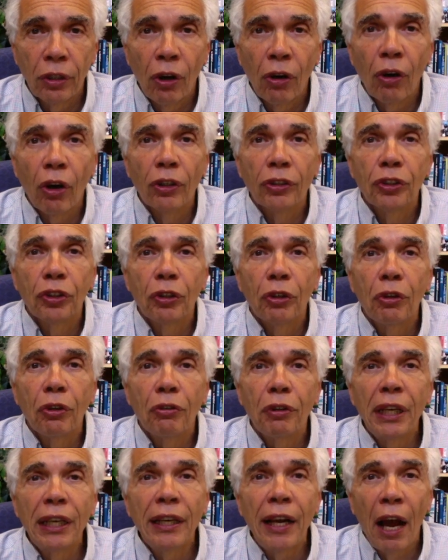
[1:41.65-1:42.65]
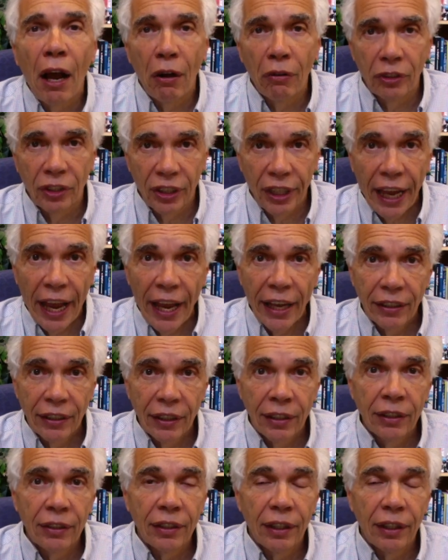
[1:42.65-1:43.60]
are also greenhouse gases,